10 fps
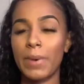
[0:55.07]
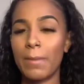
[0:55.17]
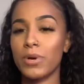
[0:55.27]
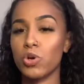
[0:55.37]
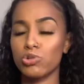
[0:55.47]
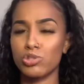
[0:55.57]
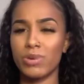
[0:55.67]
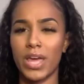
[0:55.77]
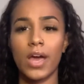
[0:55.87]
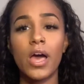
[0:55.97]
But I'm gonna go
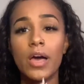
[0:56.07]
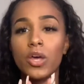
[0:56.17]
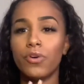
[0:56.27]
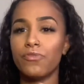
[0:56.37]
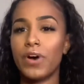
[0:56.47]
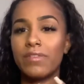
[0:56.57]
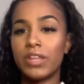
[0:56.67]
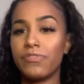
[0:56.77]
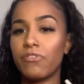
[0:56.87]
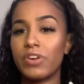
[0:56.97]
to like
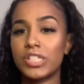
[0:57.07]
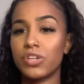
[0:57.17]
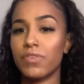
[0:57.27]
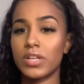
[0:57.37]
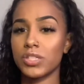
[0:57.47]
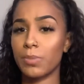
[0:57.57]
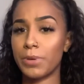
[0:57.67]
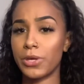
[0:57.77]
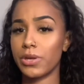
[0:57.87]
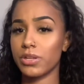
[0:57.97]
5 different restaurants
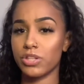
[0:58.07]
up here.